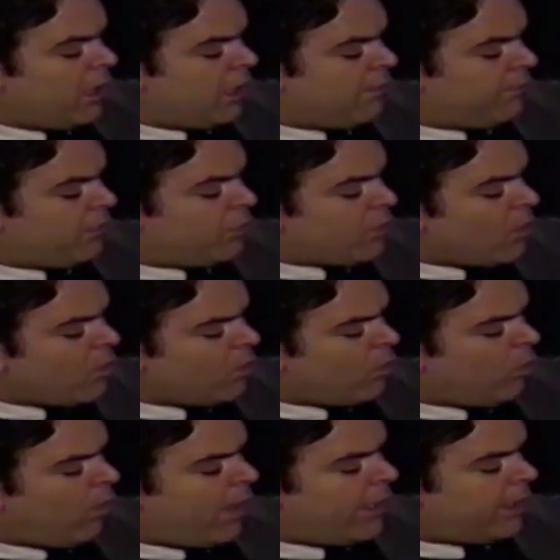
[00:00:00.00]
If you
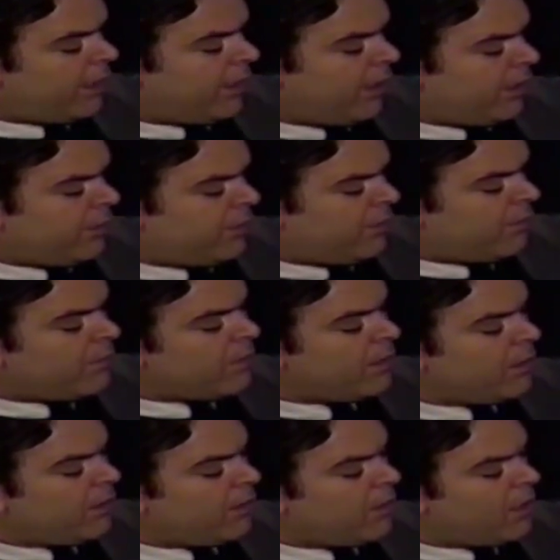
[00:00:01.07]
don't quite get
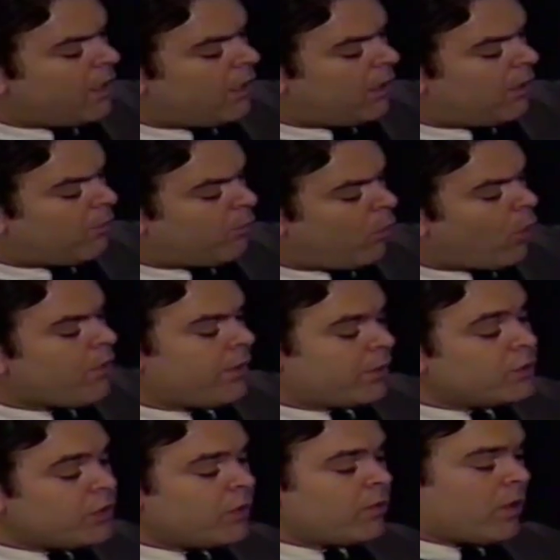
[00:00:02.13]
the more
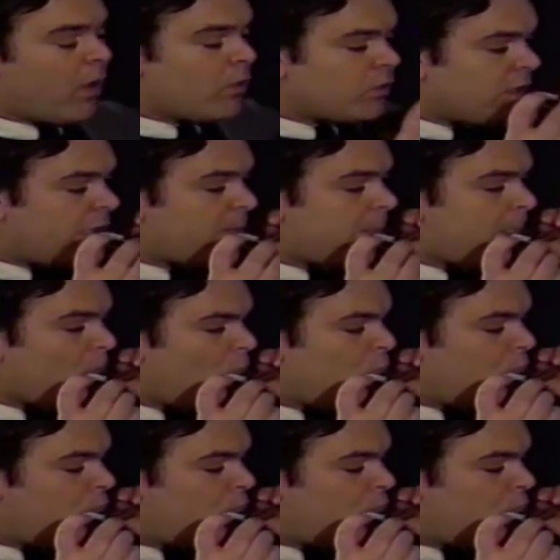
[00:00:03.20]
than 2 notes, like,